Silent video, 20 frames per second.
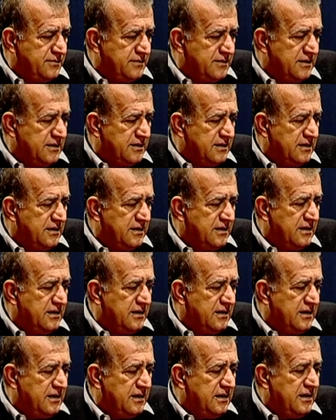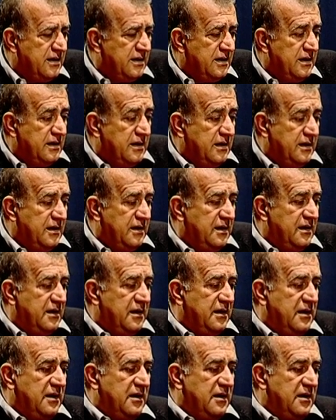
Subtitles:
Nobody speaks.